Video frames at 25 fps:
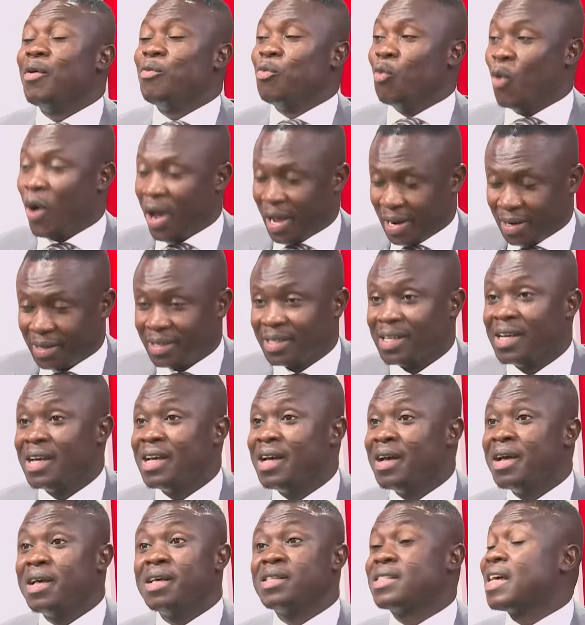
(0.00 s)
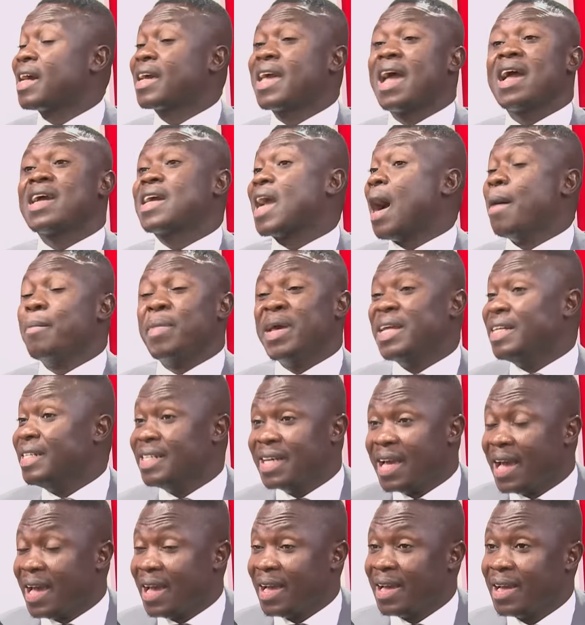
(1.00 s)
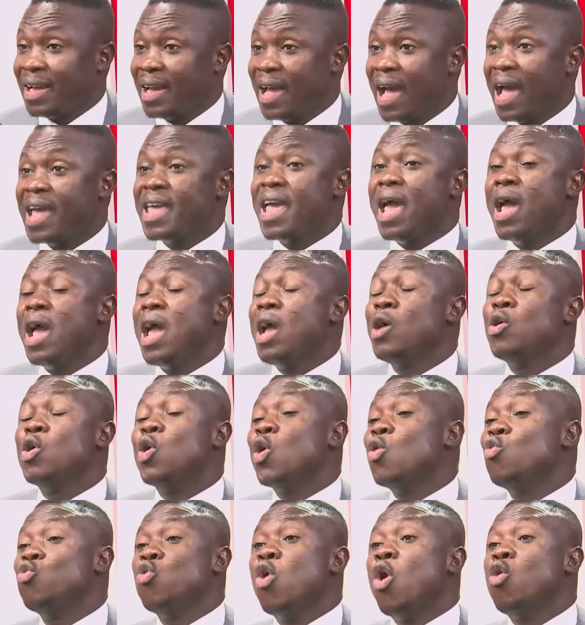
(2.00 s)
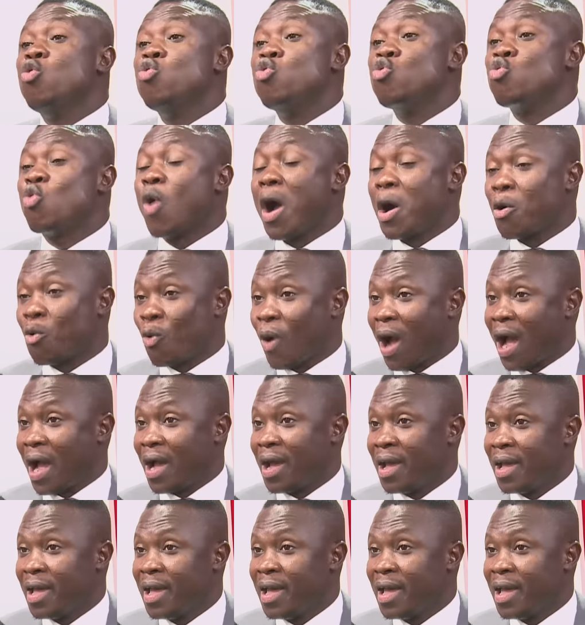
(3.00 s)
Well, second coming there. Aye e wo ngwankwa.